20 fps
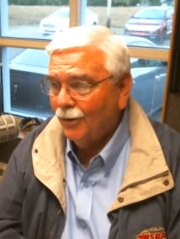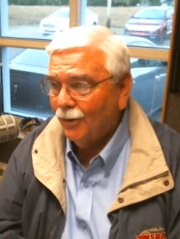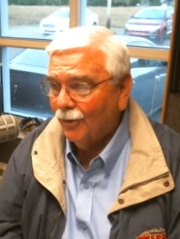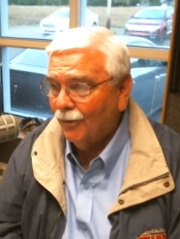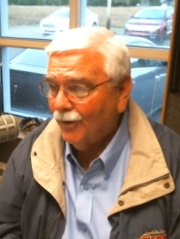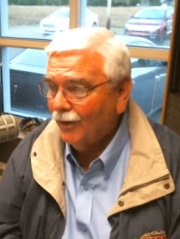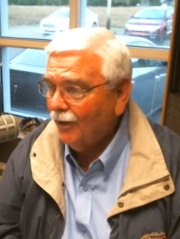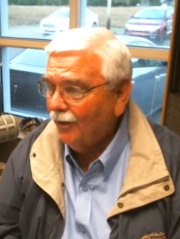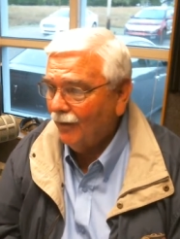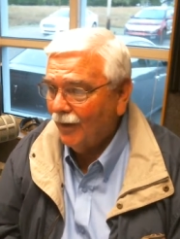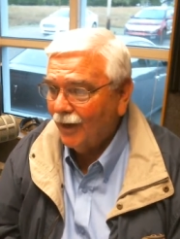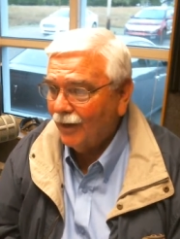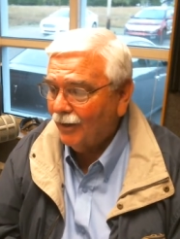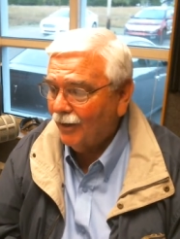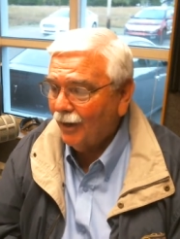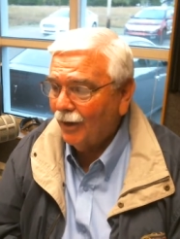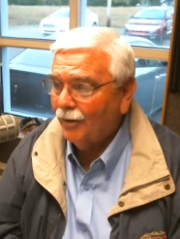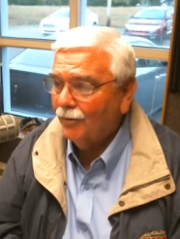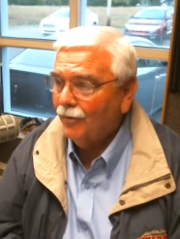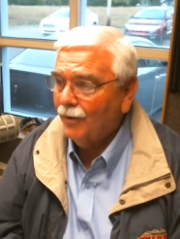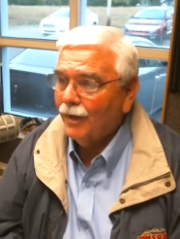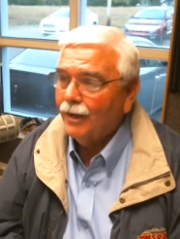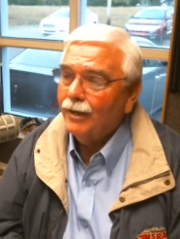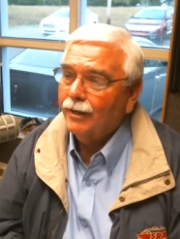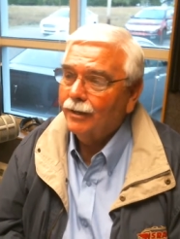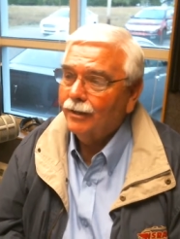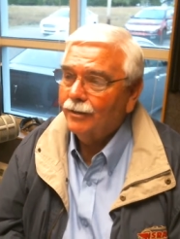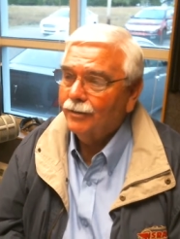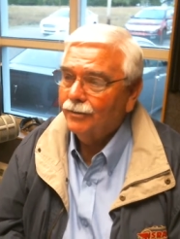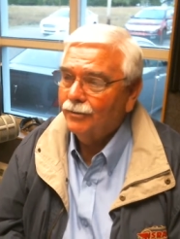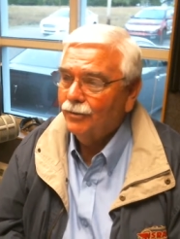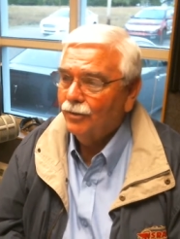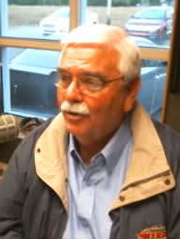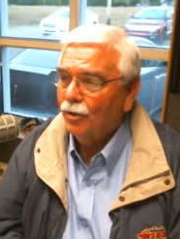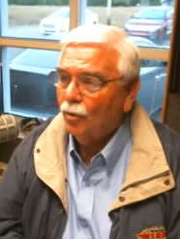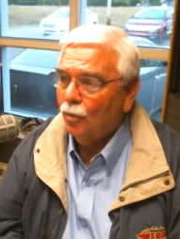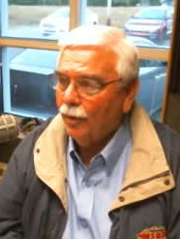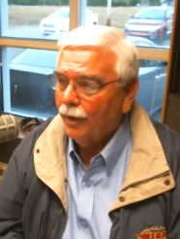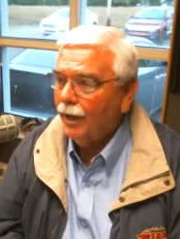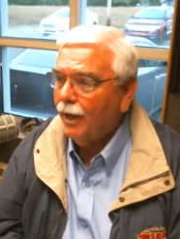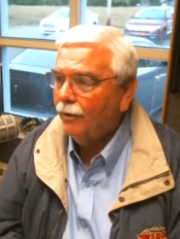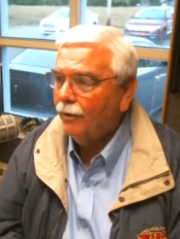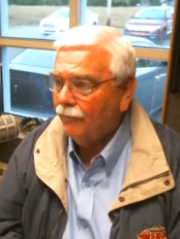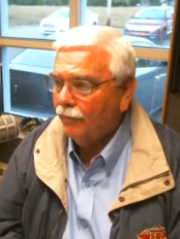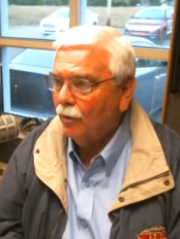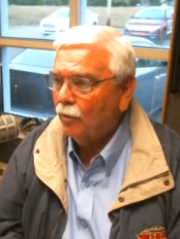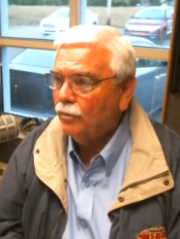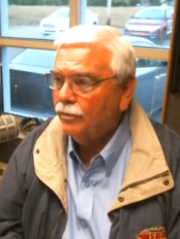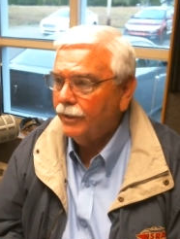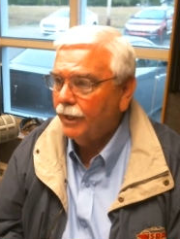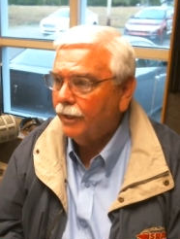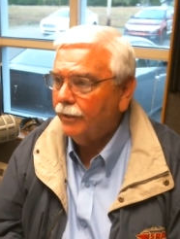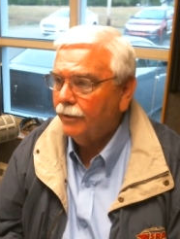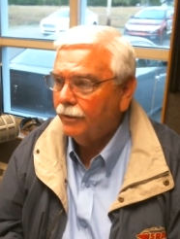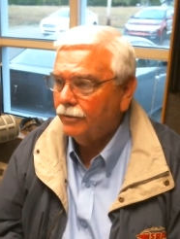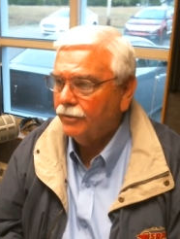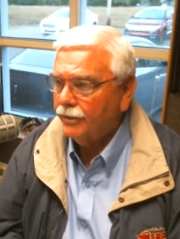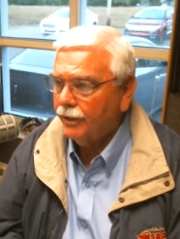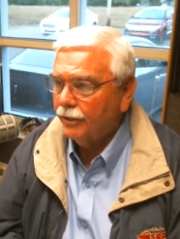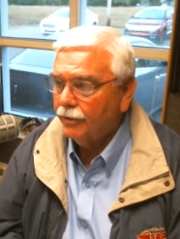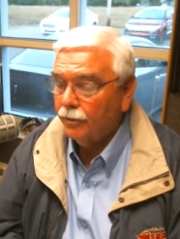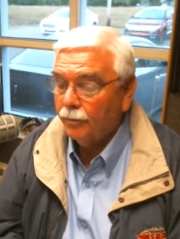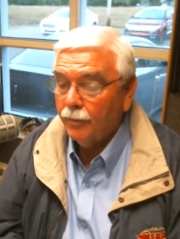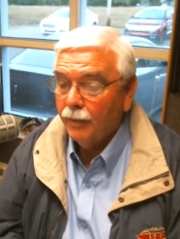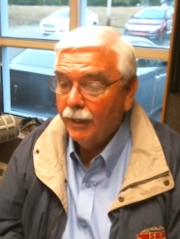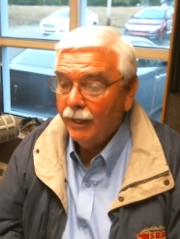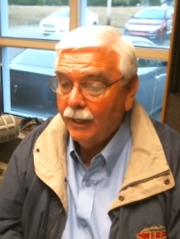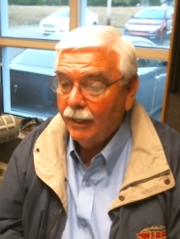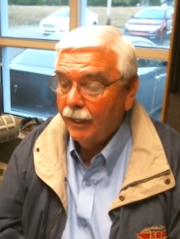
any of that kind of thing, you know, we have folks out there selling them.